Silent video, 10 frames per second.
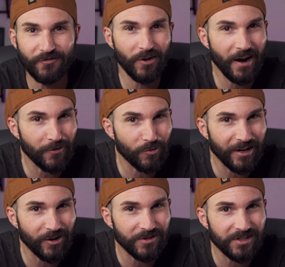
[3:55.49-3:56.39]
For everyone
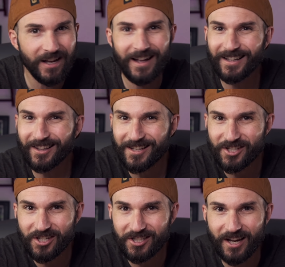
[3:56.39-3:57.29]
else, let's
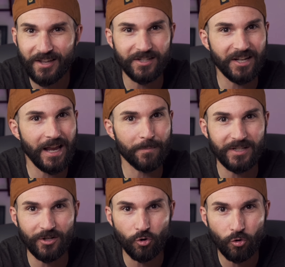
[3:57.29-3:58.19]
just say this amp
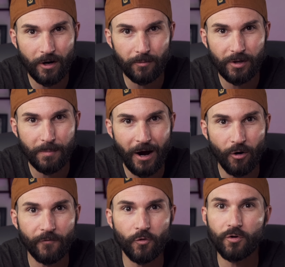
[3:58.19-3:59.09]
is incredibly
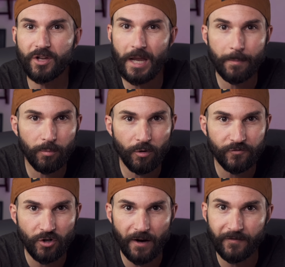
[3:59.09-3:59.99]
powerful, capable of
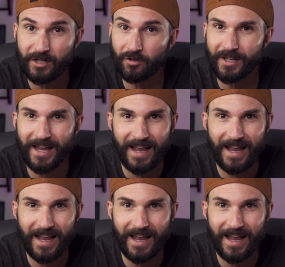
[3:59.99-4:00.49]
driving nearly